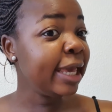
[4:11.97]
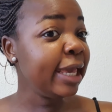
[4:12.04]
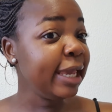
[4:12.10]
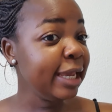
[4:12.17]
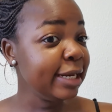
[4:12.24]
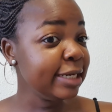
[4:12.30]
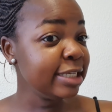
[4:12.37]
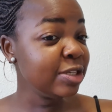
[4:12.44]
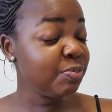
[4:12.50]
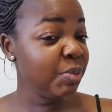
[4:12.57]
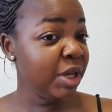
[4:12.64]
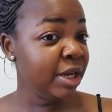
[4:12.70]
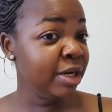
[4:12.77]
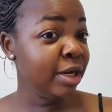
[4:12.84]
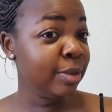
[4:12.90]
in this
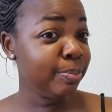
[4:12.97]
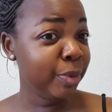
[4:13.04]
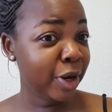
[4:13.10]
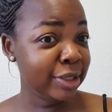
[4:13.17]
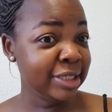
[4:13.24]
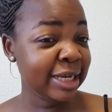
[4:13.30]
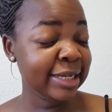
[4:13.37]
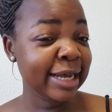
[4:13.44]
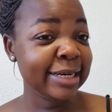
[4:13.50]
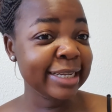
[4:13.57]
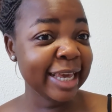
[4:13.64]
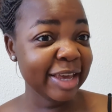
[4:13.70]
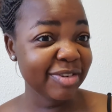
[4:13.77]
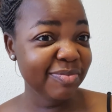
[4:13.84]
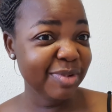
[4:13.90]
peanut butter that
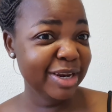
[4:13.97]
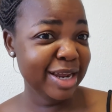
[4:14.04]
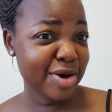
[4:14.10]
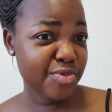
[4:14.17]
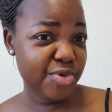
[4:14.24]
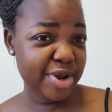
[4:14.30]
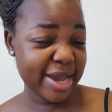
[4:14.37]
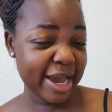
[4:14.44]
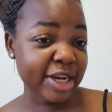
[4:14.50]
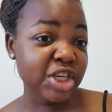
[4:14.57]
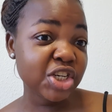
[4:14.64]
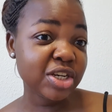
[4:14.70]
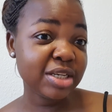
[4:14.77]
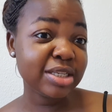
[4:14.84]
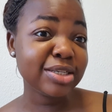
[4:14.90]
gave me that
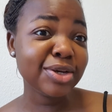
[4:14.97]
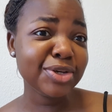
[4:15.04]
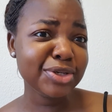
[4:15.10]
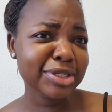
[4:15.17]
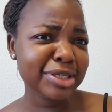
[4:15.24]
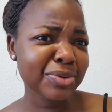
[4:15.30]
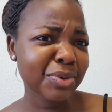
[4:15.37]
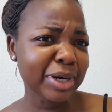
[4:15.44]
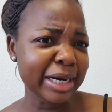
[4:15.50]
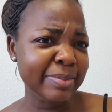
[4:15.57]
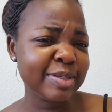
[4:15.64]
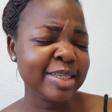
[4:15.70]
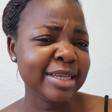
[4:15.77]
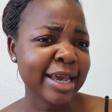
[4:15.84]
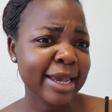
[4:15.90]
reaction. So you see what I'm
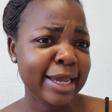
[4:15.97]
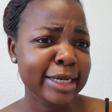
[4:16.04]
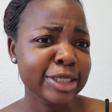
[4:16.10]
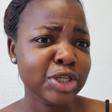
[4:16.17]
saying?